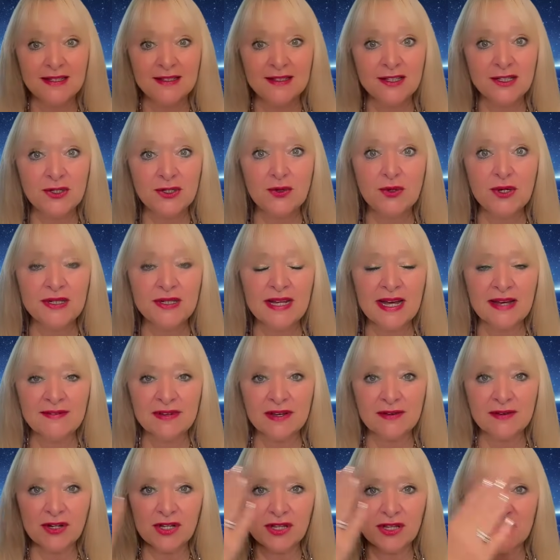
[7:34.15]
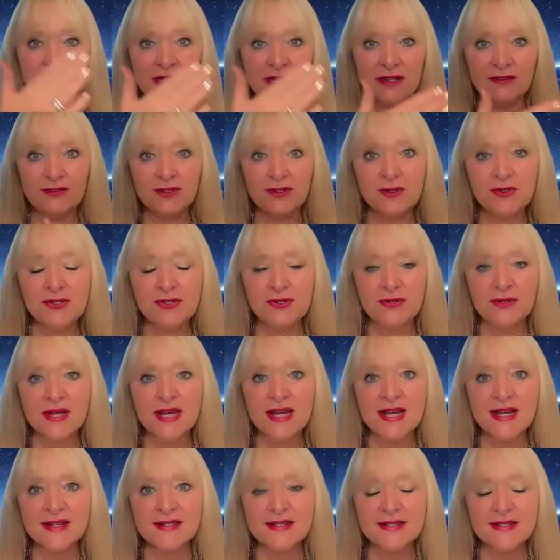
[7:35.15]
You can have everything if you do
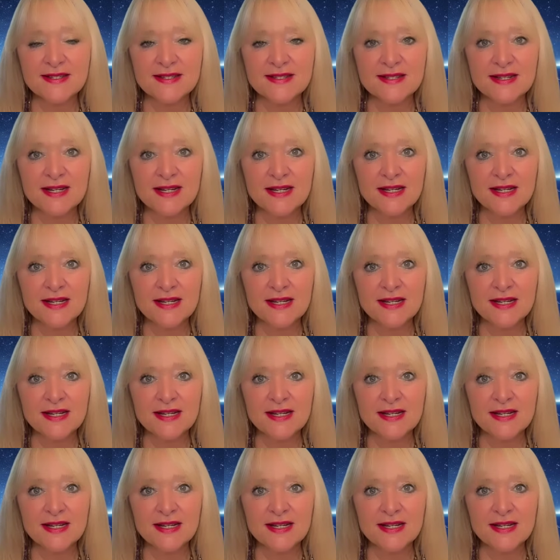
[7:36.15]
this,